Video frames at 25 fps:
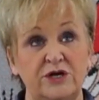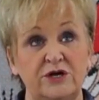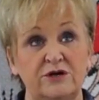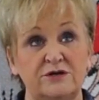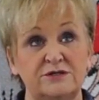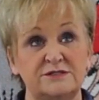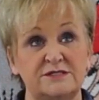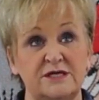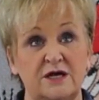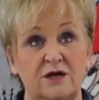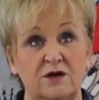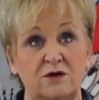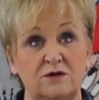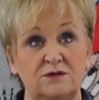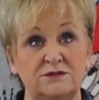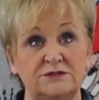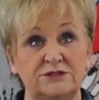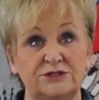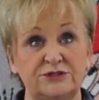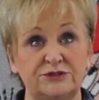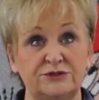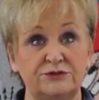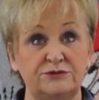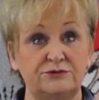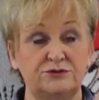years old
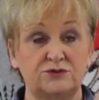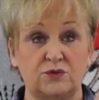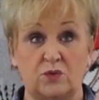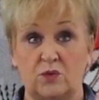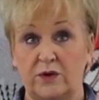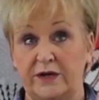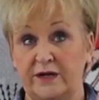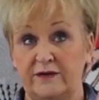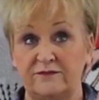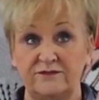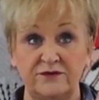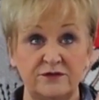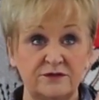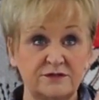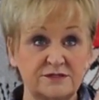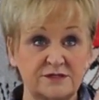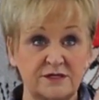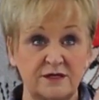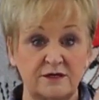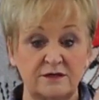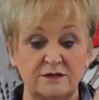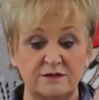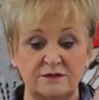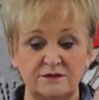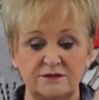to 12 years
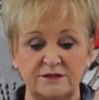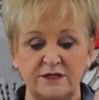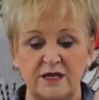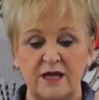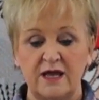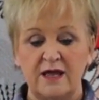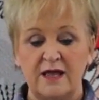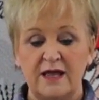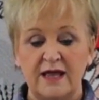old,